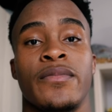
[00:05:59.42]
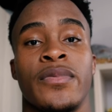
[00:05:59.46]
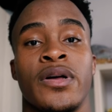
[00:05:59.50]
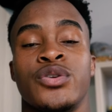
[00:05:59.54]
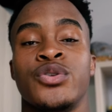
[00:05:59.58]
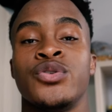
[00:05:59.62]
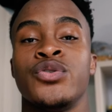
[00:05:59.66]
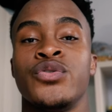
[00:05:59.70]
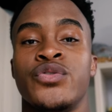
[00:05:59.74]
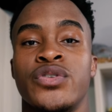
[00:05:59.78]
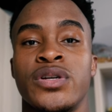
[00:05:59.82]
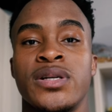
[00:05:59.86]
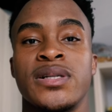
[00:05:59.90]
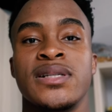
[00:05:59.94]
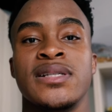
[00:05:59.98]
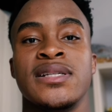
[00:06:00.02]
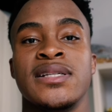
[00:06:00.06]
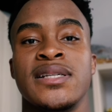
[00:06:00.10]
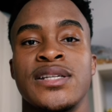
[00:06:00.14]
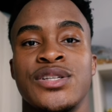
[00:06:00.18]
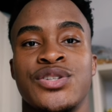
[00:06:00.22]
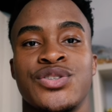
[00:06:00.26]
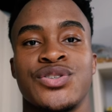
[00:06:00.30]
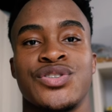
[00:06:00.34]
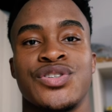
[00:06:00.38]
you really
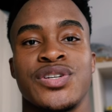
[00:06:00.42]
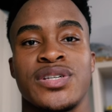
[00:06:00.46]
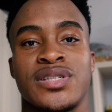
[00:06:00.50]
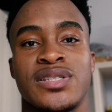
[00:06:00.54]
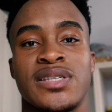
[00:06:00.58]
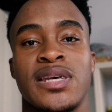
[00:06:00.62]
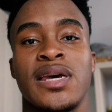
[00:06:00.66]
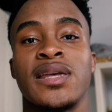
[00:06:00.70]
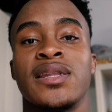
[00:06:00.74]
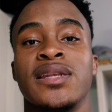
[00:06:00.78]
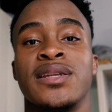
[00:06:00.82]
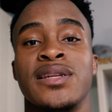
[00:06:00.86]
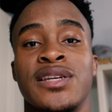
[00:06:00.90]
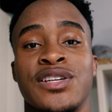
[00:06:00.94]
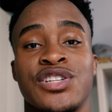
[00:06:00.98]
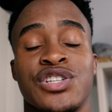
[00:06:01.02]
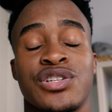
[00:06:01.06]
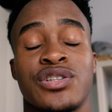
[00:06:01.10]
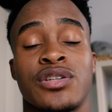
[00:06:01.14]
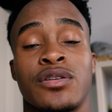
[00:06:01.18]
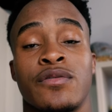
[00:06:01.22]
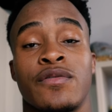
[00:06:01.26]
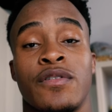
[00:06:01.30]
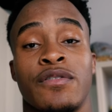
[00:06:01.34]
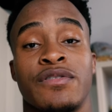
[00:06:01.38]
need to just take the
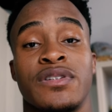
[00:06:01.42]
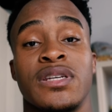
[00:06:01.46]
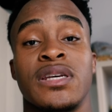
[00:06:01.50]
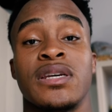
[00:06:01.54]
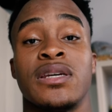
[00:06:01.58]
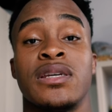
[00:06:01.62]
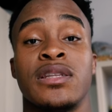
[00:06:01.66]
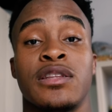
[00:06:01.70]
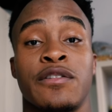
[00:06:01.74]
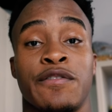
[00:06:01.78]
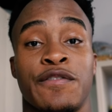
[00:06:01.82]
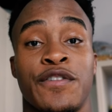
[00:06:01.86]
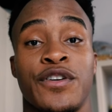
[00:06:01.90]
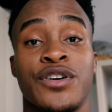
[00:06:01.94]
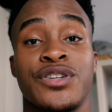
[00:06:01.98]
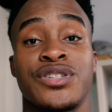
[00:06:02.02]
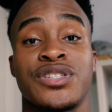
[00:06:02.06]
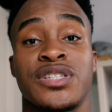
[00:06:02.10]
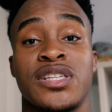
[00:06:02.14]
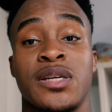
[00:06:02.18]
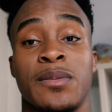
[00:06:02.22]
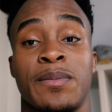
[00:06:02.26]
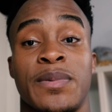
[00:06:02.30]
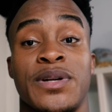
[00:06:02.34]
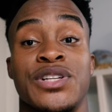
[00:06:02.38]
initiative of taking the first
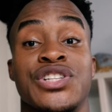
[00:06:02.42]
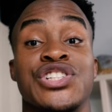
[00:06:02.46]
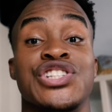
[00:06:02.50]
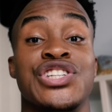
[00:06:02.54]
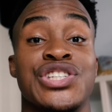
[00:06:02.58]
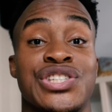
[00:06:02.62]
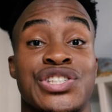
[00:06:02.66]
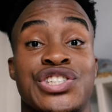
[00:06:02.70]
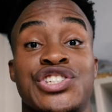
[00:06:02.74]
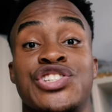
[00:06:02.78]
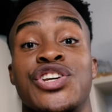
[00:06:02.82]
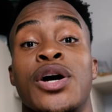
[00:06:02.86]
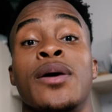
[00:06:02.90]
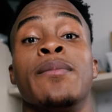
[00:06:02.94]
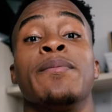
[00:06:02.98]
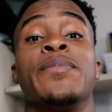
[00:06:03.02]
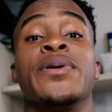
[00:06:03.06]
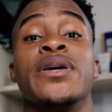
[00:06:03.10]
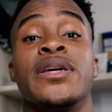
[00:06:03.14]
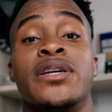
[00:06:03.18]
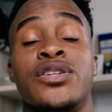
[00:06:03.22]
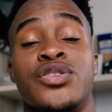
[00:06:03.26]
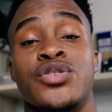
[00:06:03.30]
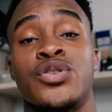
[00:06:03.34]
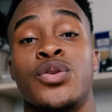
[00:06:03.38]
step and just
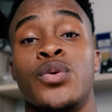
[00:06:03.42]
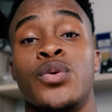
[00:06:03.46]
jumping into